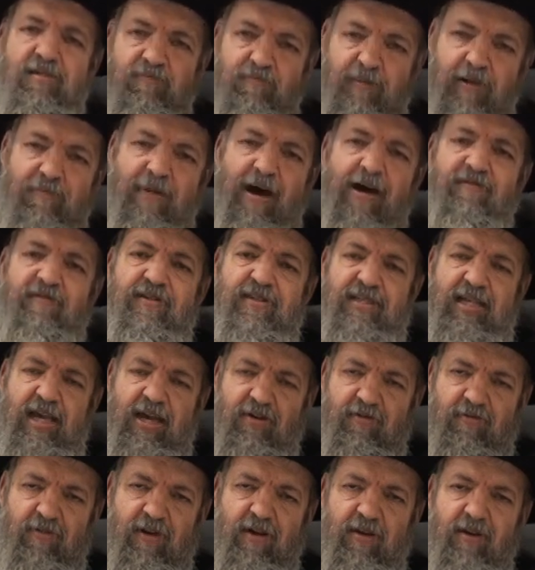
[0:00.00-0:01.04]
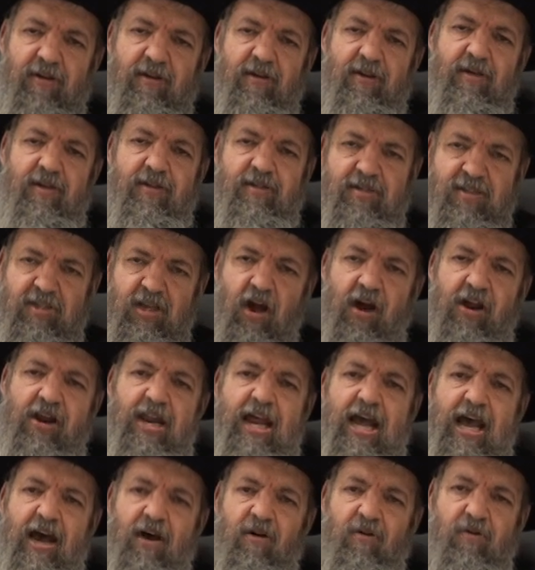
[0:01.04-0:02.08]
Bimam Sedra. Start
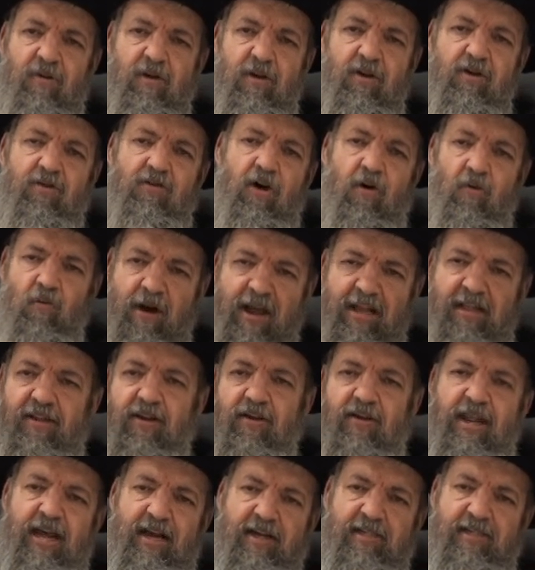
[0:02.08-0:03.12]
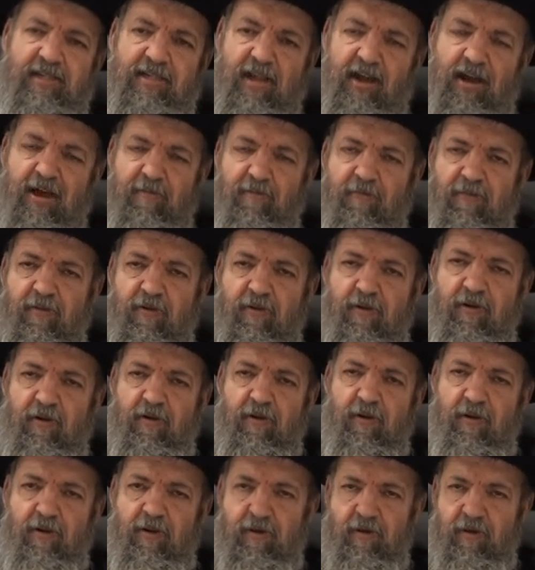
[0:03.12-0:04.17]
now. Don't wait till next time.
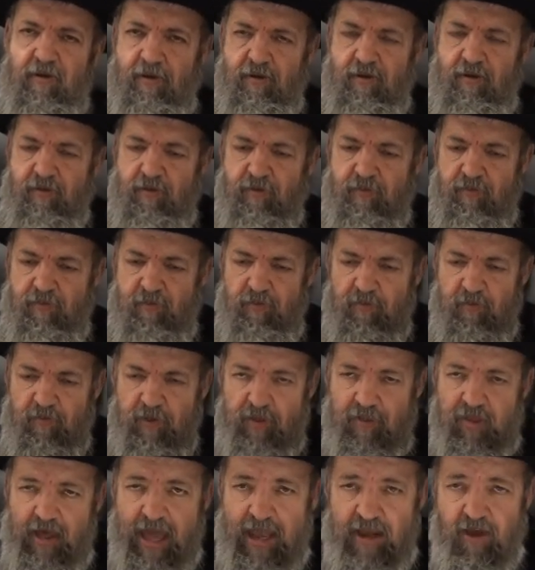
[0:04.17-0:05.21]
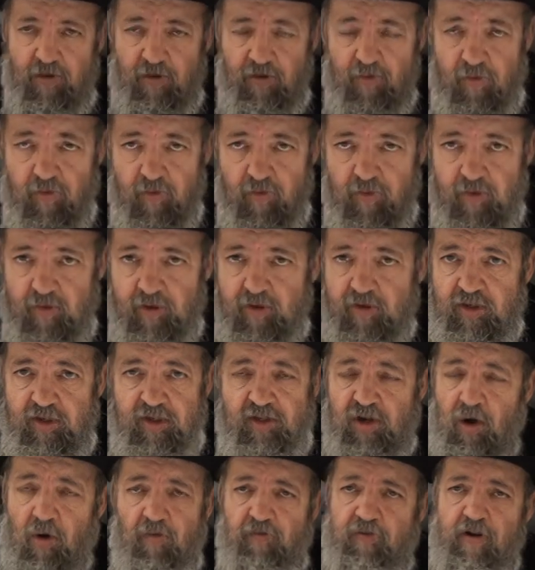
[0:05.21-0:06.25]
We thank you
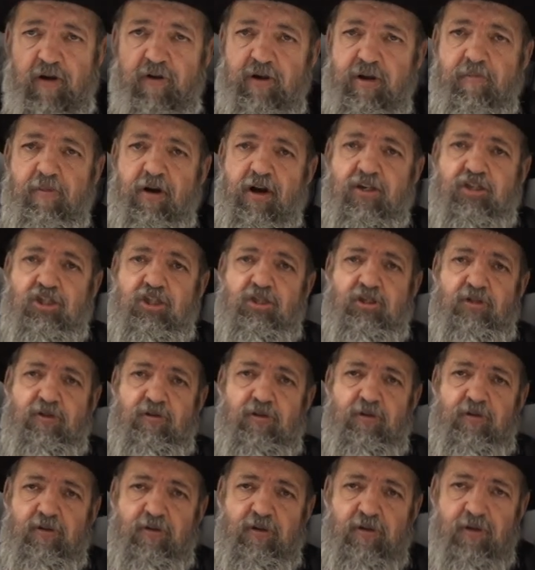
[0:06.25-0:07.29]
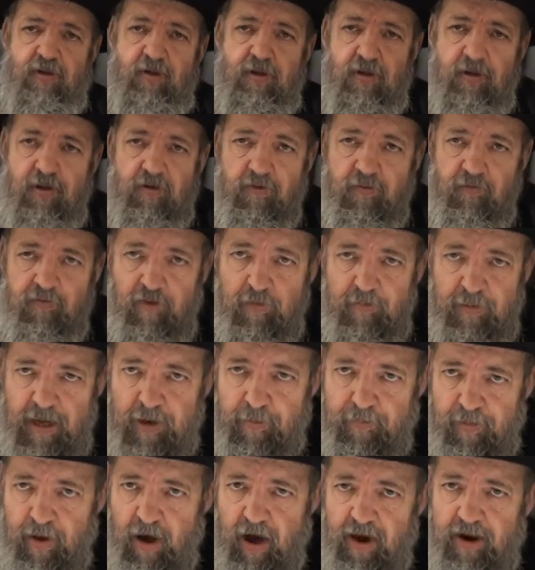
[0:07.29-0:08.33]
so very much for
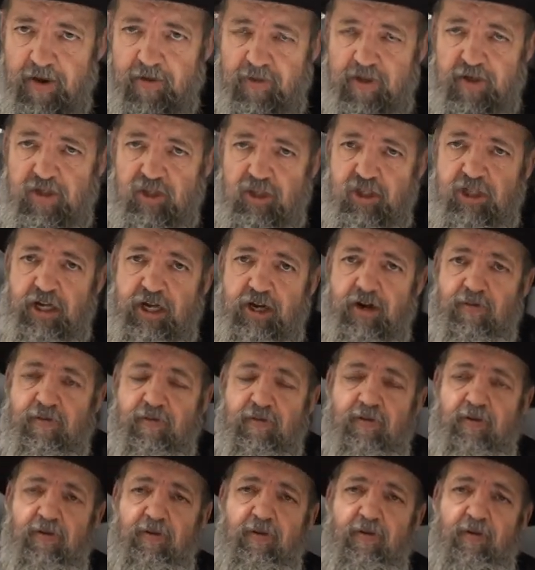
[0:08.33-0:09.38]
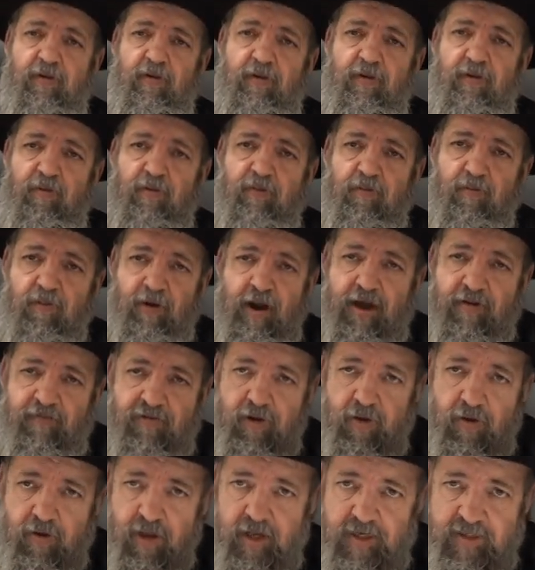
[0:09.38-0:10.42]
being part of this share, wherever
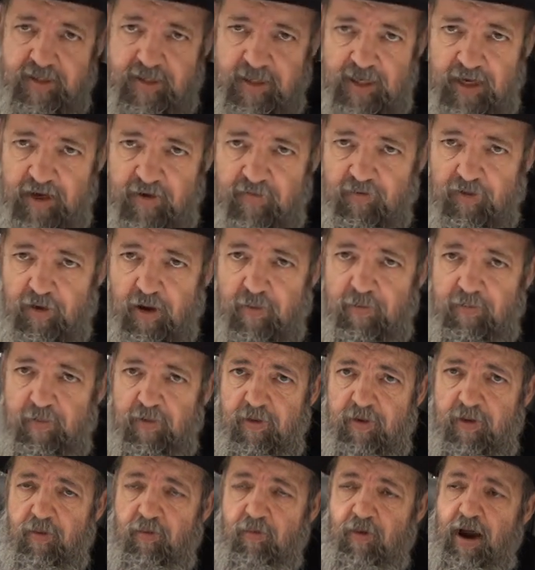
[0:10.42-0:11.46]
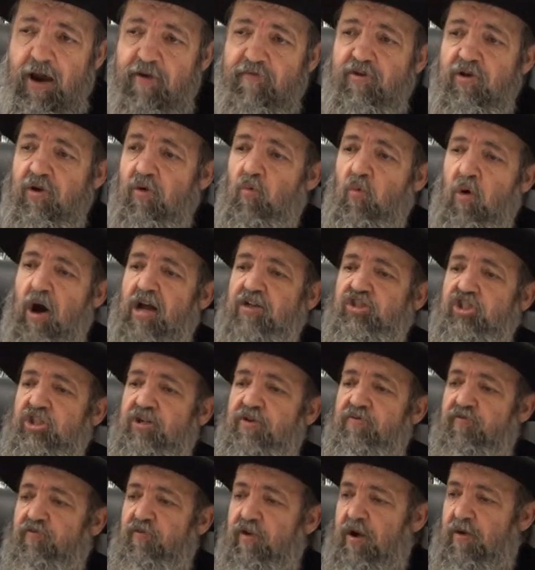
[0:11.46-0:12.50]
you're listening from, wherever you're
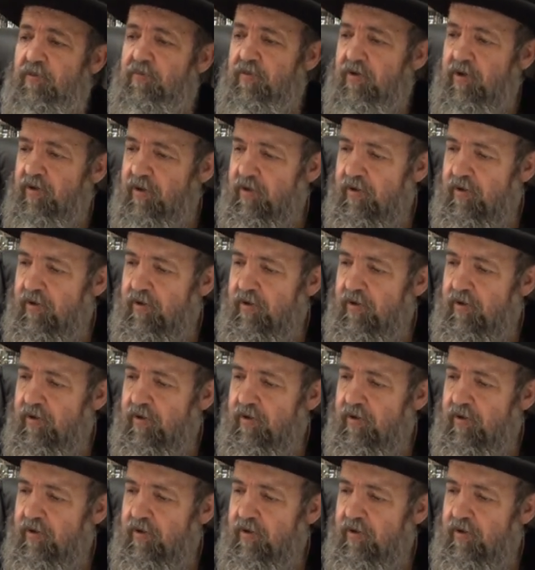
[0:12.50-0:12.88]
watching from